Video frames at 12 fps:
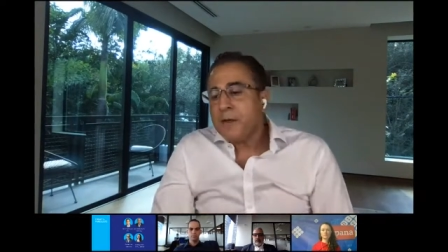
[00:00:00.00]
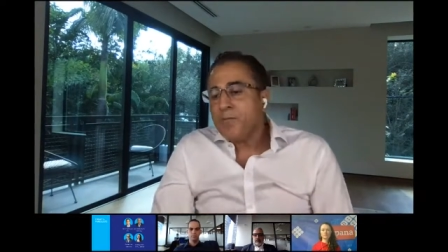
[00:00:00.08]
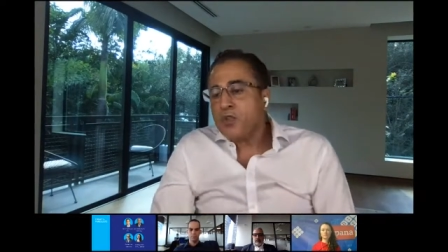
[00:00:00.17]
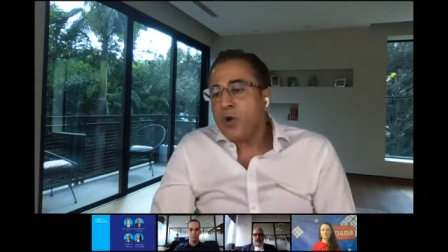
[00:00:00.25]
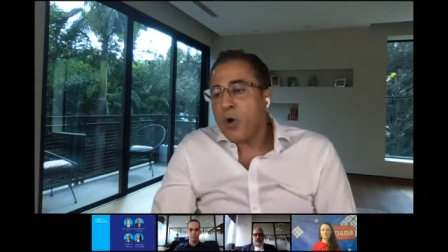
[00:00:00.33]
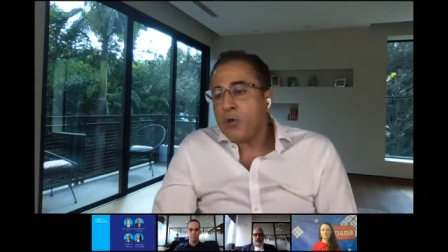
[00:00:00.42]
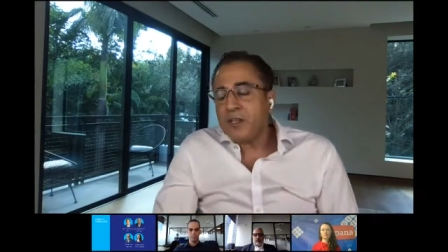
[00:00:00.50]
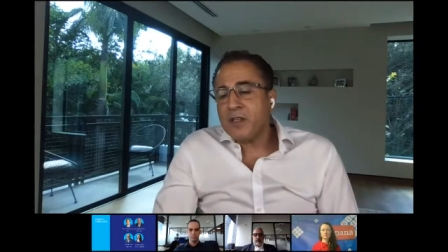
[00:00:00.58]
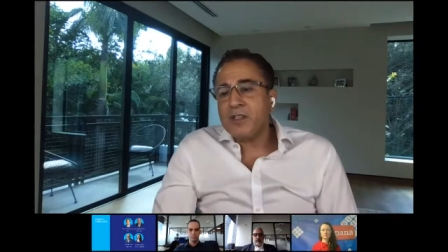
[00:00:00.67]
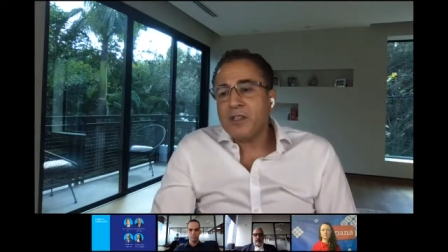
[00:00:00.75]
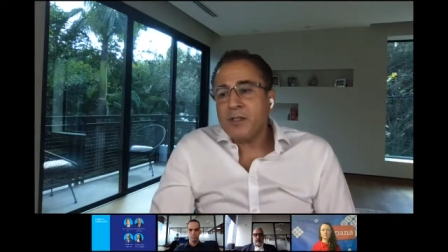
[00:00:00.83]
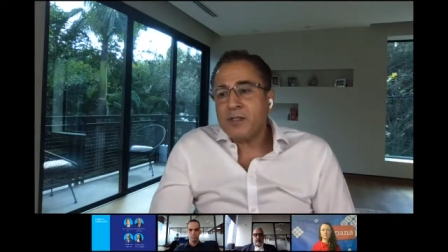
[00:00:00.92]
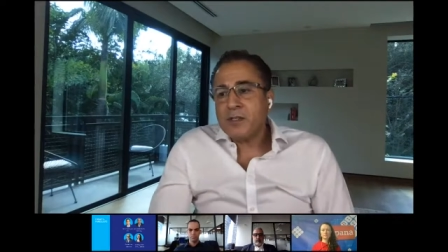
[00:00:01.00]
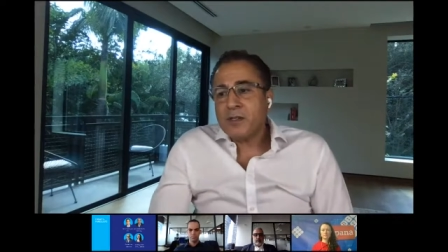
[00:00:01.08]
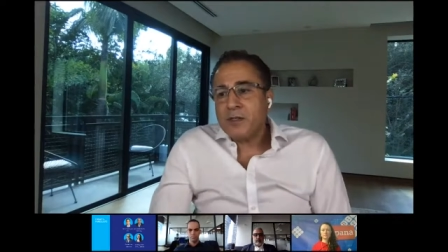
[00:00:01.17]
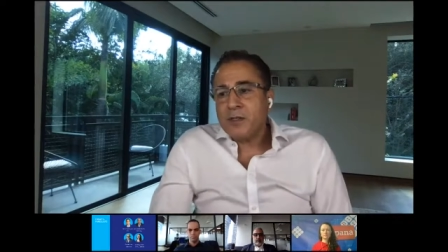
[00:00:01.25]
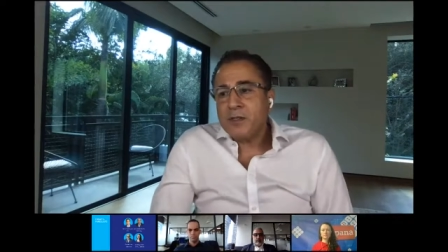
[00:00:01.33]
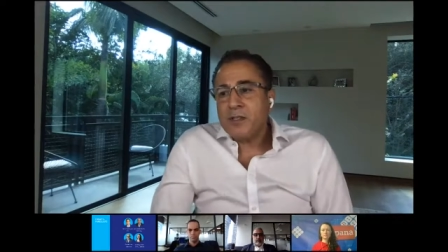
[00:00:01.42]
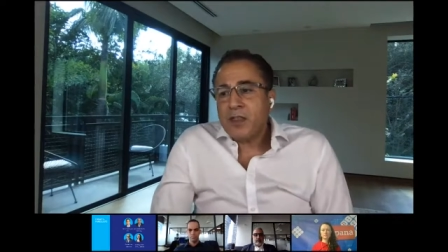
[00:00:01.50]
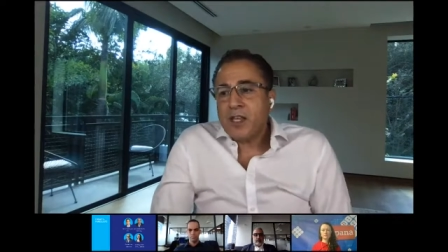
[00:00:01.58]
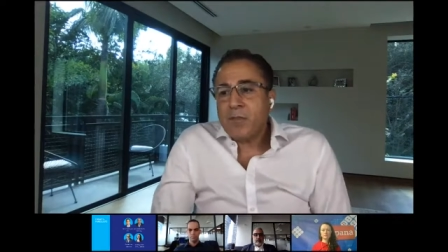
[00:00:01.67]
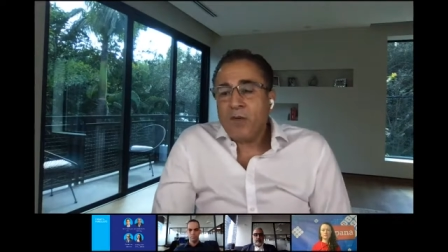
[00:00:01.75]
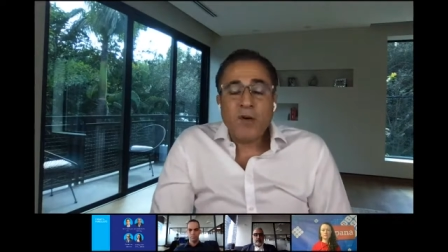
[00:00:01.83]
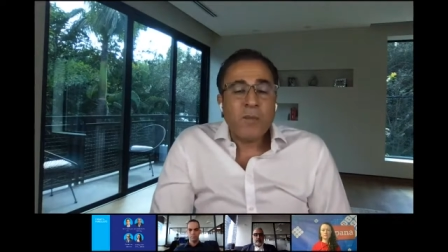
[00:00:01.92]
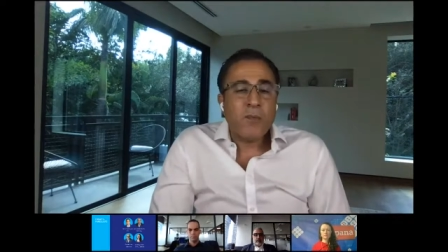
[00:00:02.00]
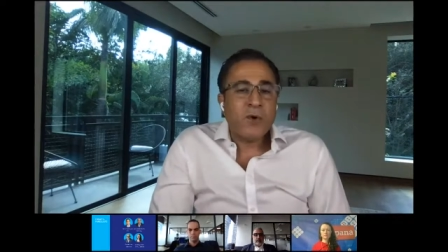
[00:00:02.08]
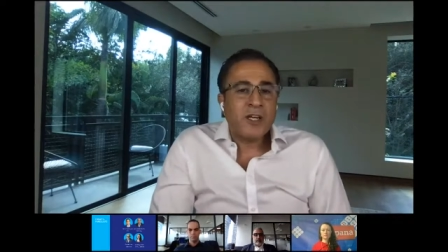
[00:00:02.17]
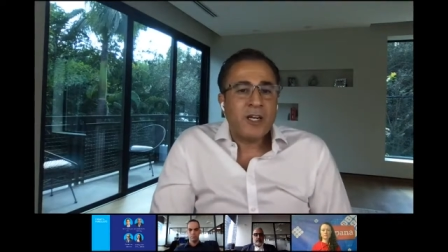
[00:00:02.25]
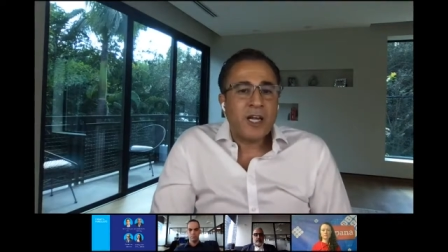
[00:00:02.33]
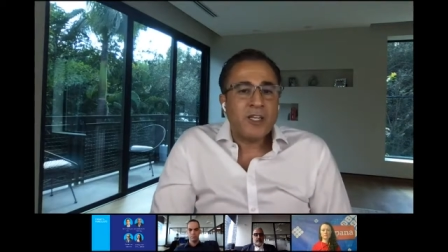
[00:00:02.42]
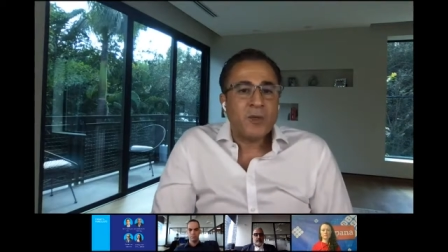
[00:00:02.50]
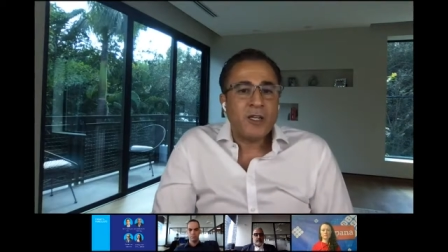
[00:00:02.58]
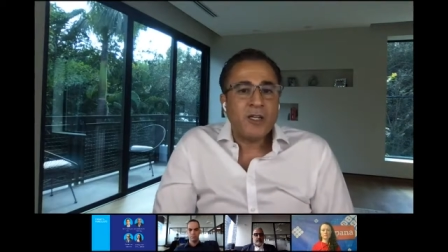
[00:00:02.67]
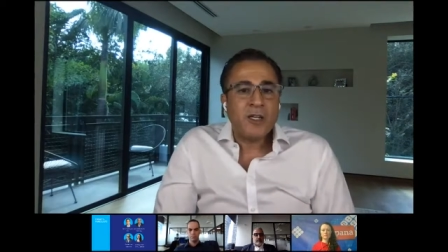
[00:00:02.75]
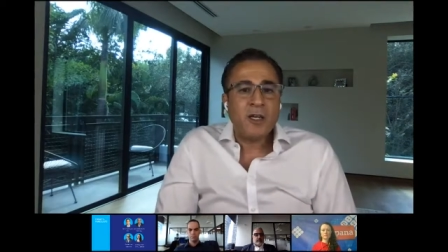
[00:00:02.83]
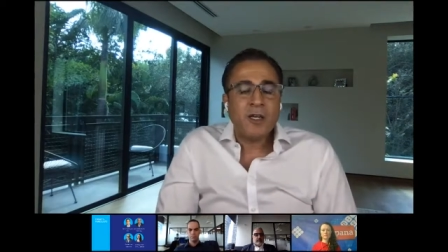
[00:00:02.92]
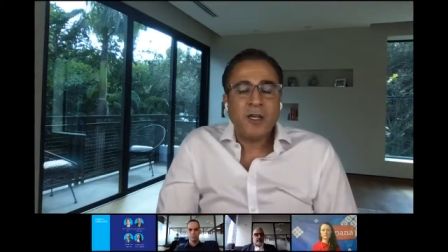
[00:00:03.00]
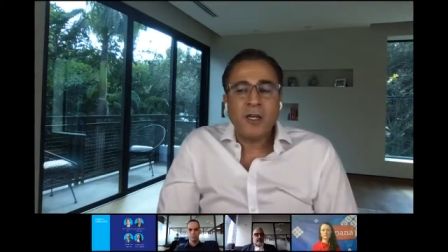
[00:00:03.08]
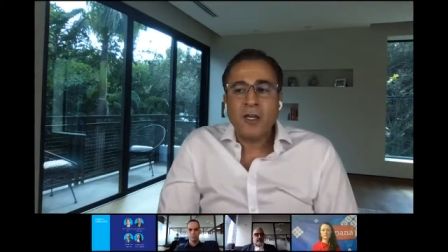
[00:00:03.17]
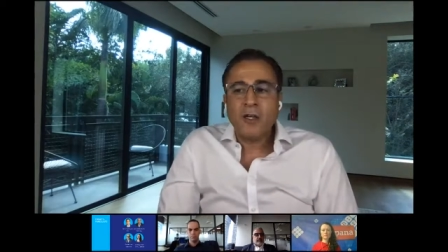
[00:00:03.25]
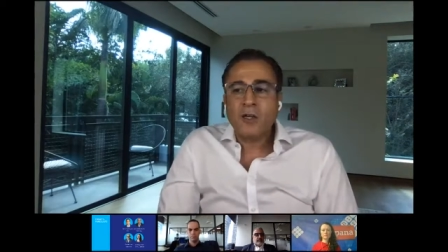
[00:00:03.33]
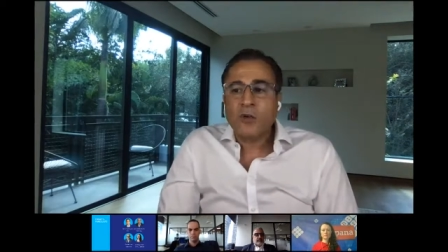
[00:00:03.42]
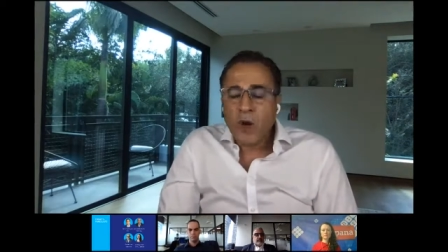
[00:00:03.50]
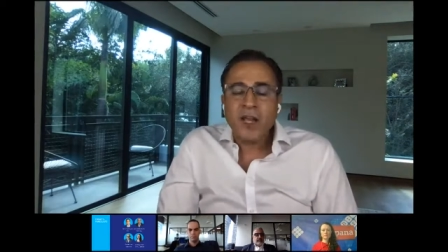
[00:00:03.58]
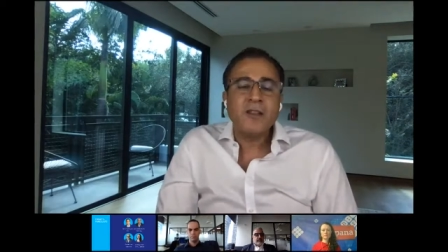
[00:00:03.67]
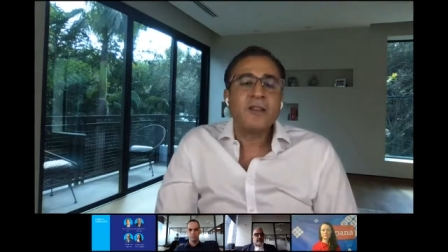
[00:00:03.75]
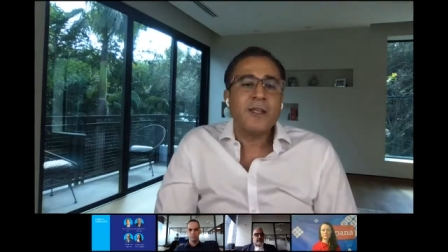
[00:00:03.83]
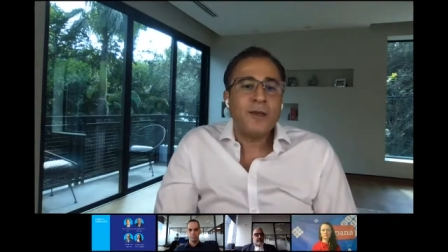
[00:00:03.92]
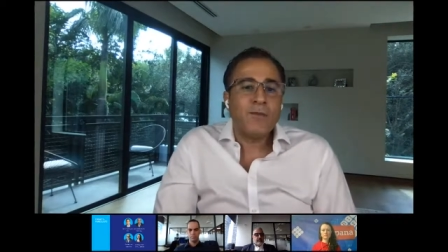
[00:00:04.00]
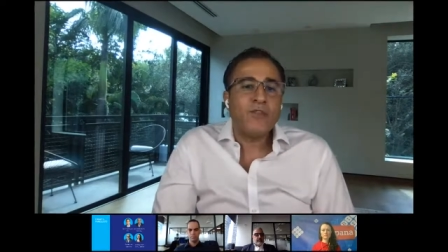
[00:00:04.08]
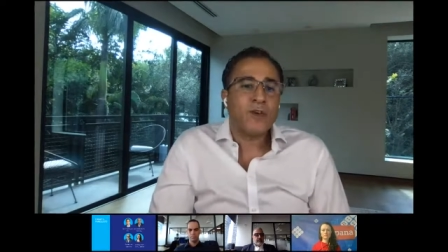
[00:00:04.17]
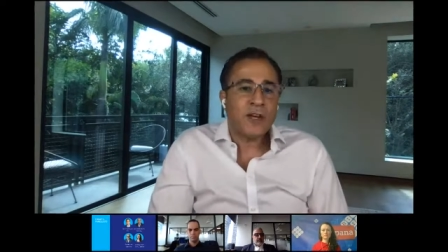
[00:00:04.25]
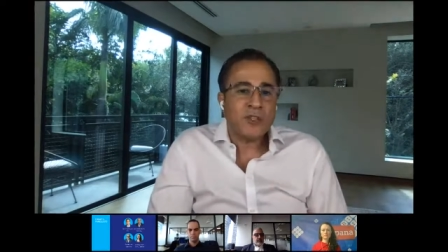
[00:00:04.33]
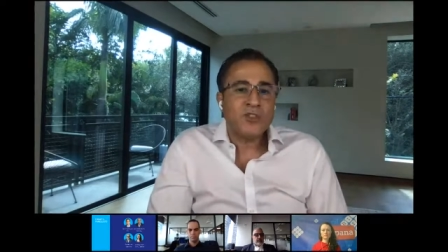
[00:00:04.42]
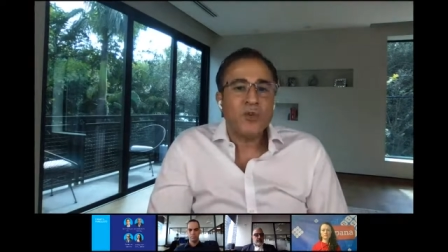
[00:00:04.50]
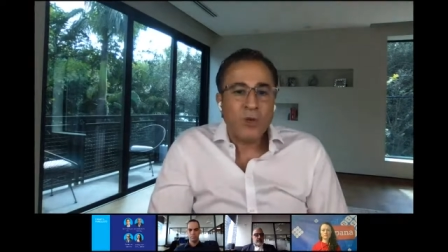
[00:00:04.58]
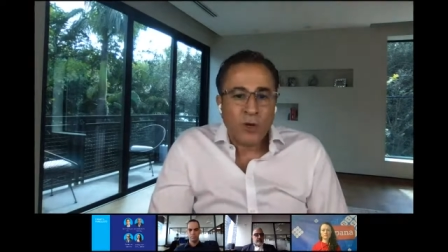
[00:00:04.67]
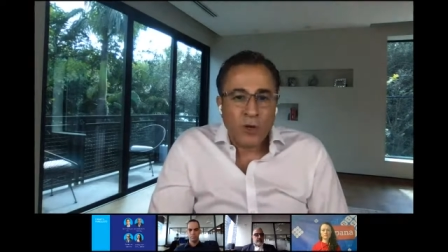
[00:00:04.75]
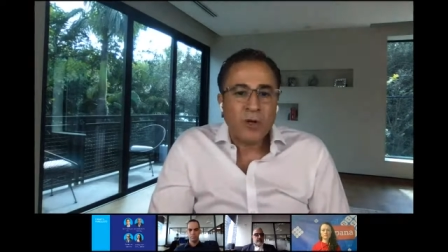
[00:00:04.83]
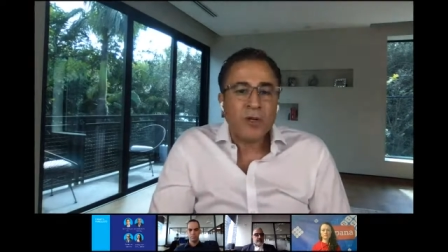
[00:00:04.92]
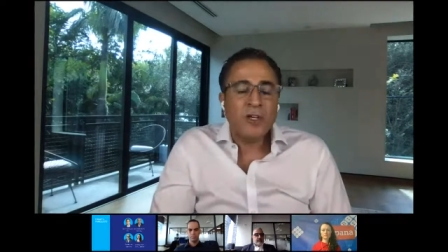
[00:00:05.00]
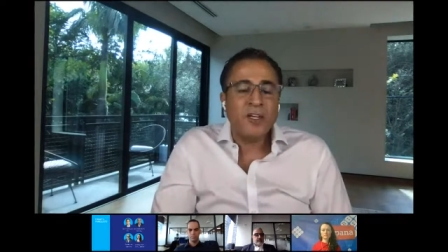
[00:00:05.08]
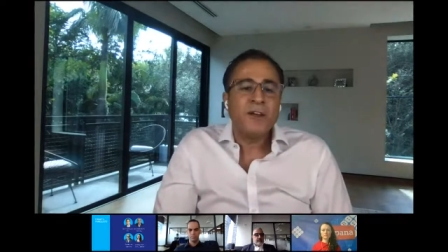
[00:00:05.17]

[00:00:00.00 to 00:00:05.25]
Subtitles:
So the theme of onboarding has been a great theme for us to learn